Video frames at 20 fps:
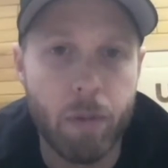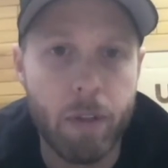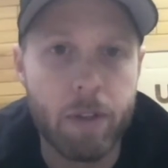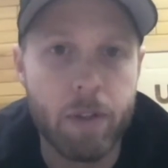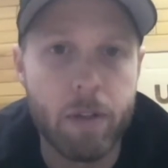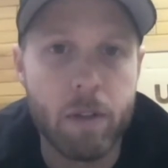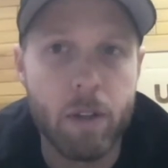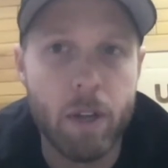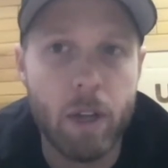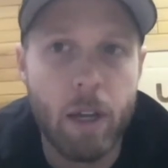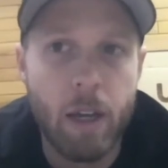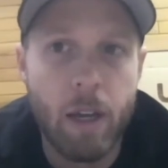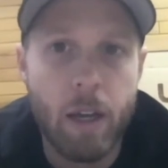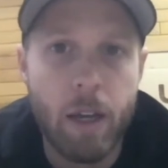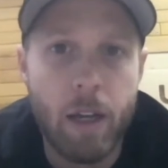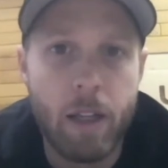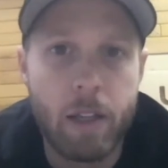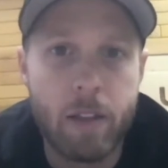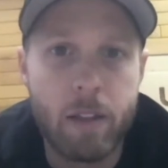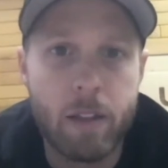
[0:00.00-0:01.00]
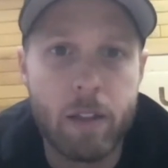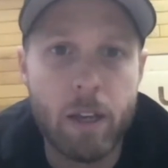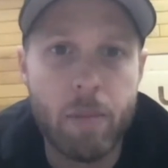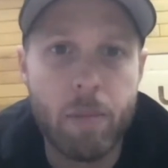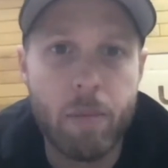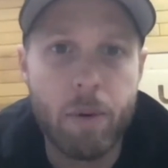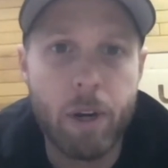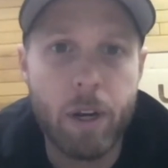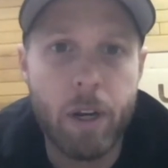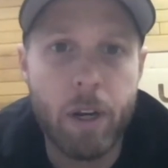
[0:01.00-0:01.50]
It's
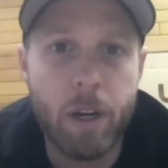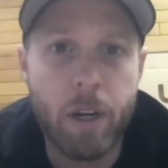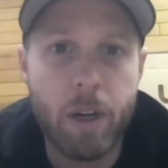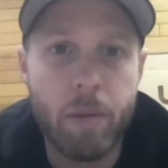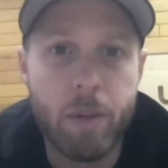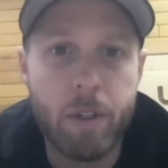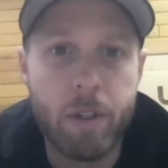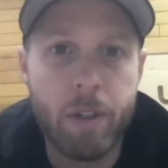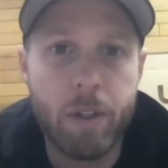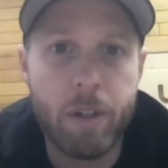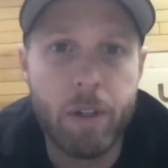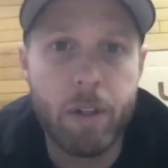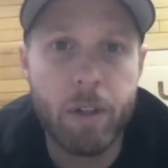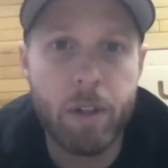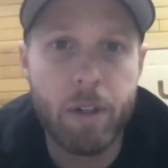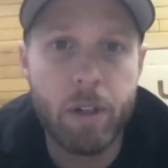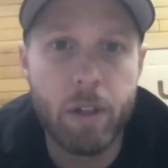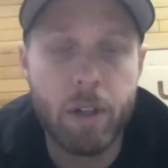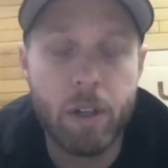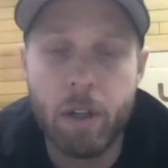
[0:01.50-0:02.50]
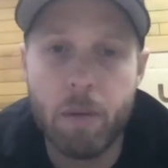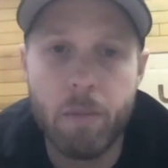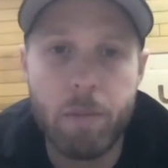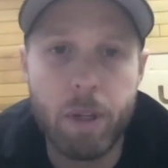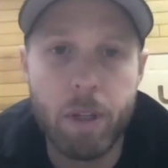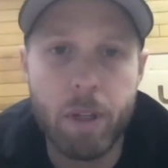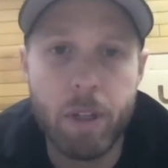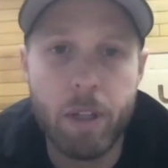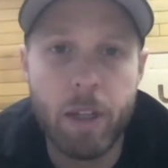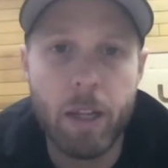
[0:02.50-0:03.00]
separating a material, a
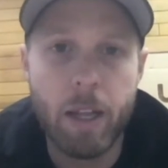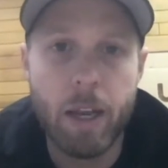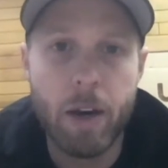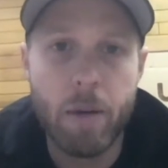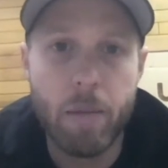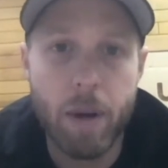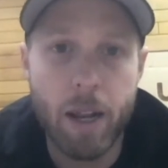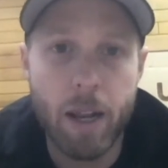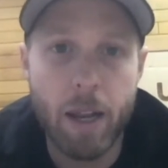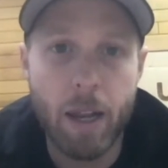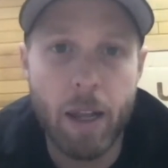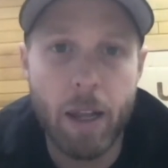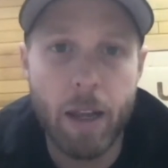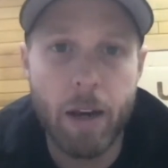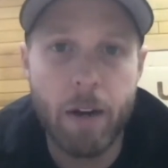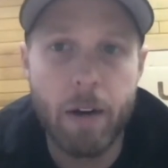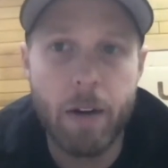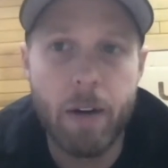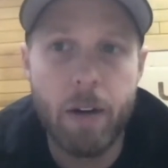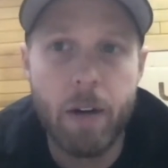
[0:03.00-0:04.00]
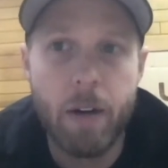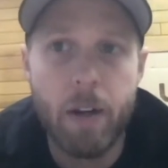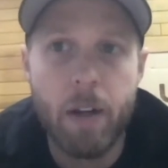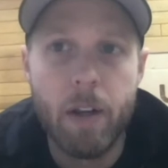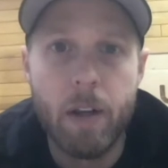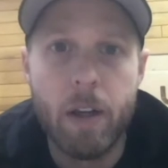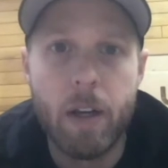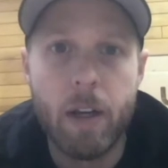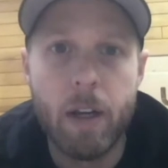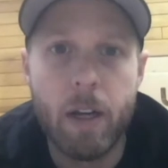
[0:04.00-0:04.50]
building layer by layer,
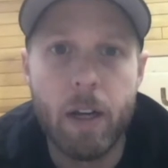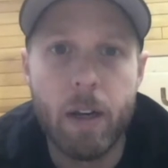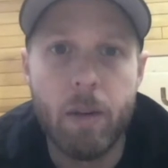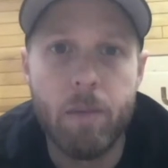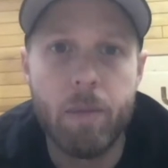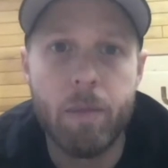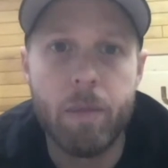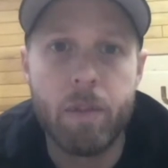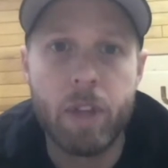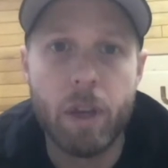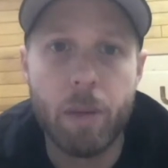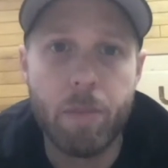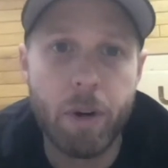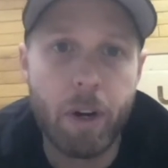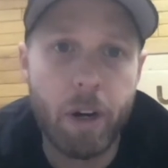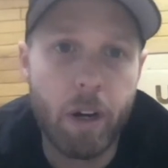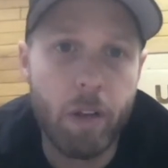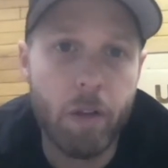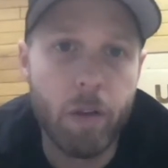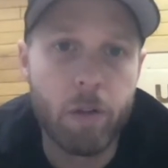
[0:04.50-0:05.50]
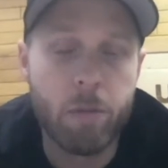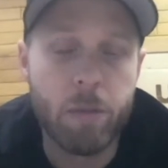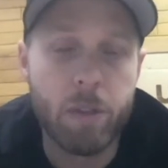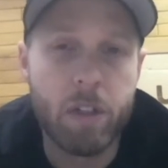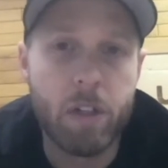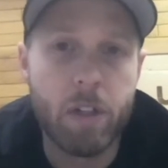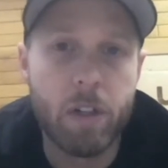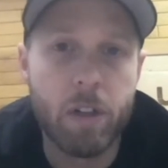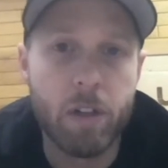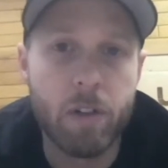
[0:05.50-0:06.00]
separating those
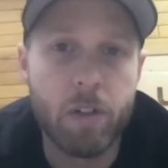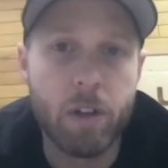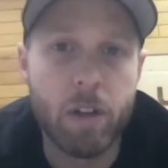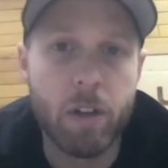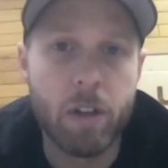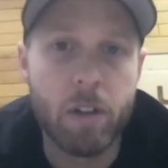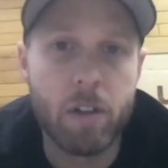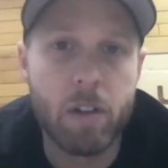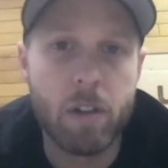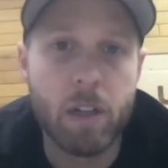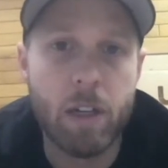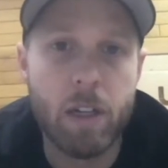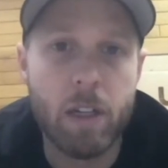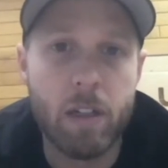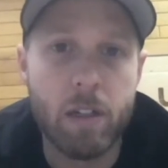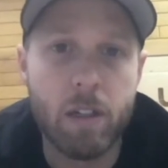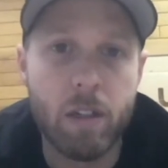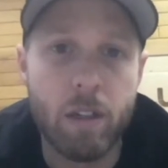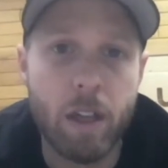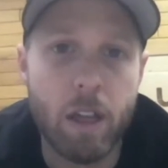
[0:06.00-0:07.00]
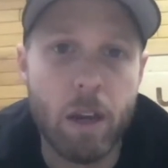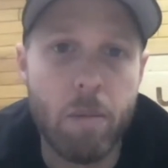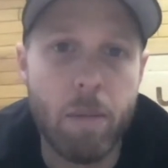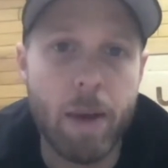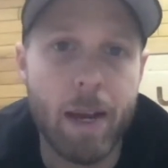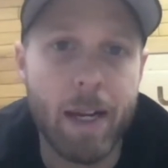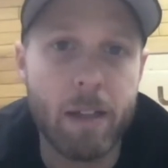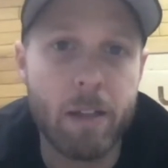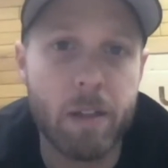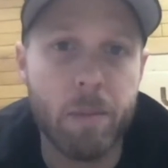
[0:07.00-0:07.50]
materials on site to then
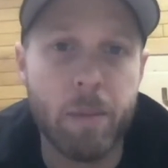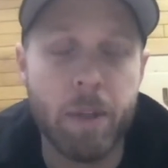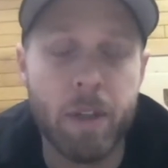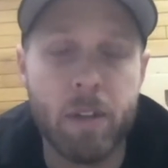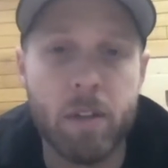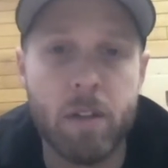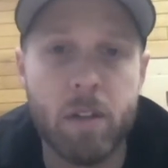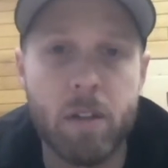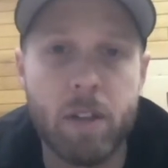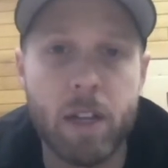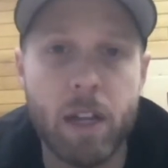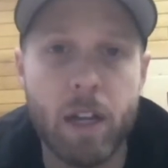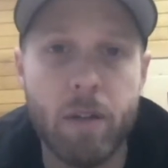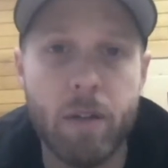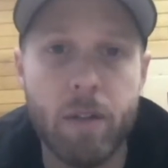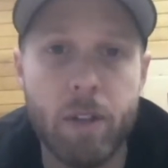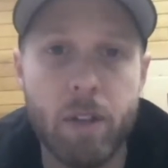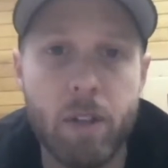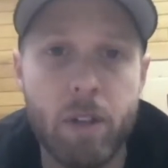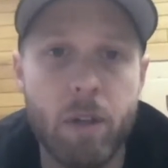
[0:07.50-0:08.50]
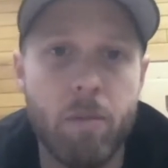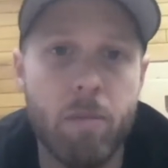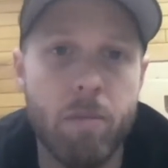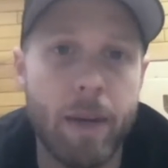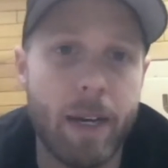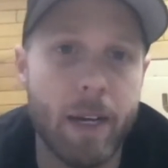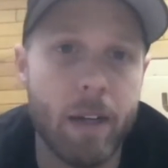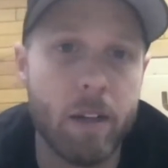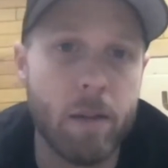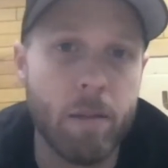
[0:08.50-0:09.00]
maximize the salvage,
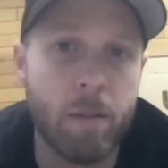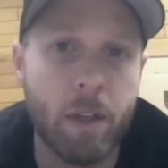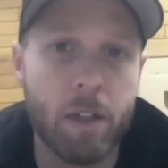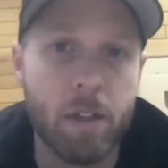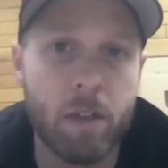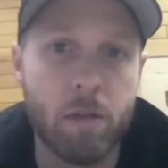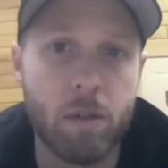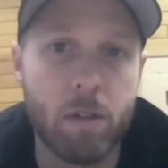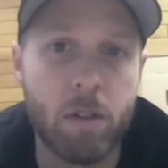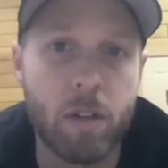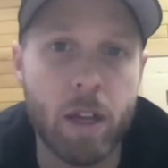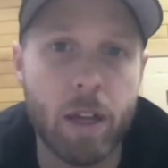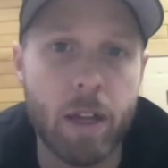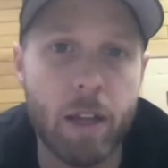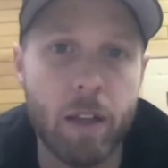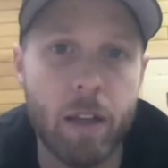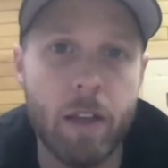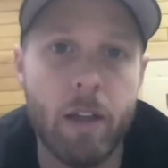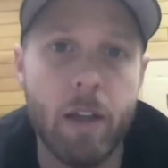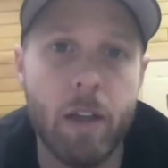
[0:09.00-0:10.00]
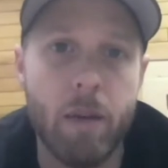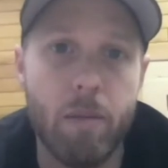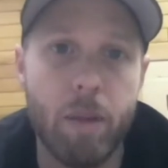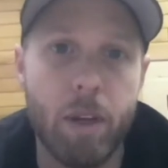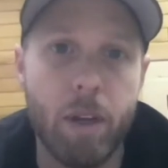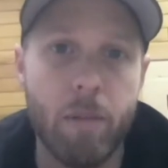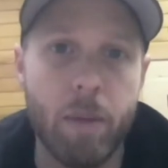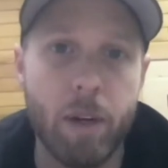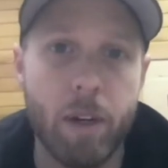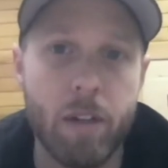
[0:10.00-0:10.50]
maximize the recycling, and
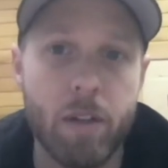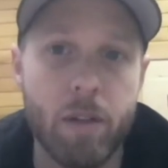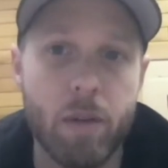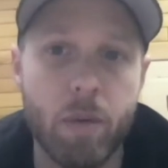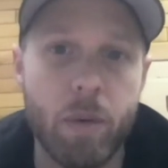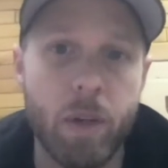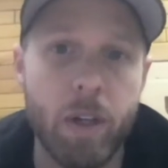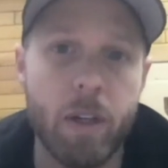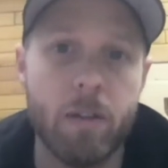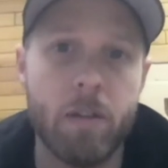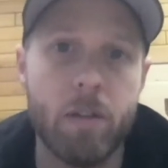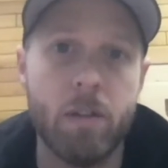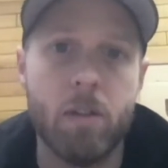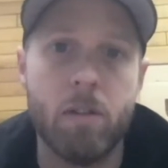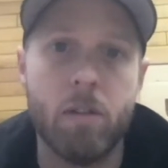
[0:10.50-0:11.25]
minimize the waste.